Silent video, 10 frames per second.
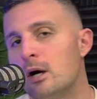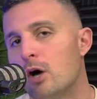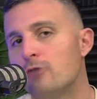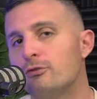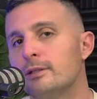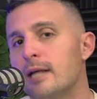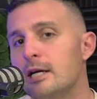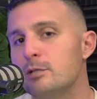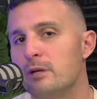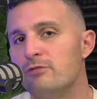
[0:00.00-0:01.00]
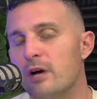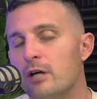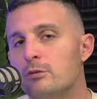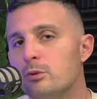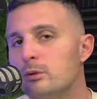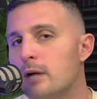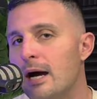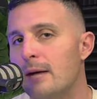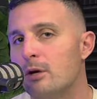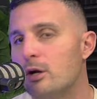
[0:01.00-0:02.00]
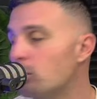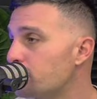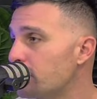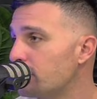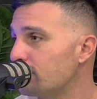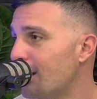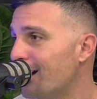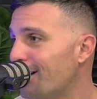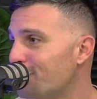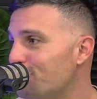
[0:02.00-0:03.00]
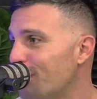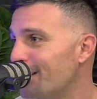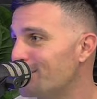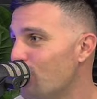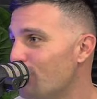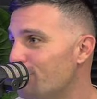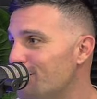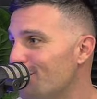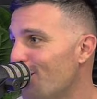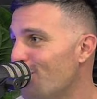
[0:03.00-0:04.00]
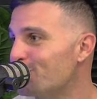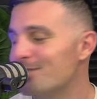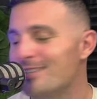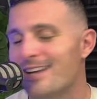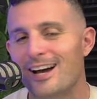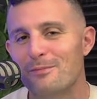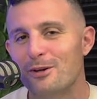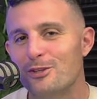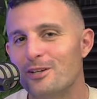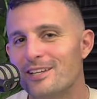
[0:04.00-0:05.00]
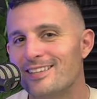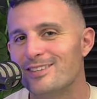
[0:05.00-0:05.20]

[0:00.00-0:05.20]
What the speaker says: hopefully today's been valuable. I know it's been great to dive into loans. I don't get to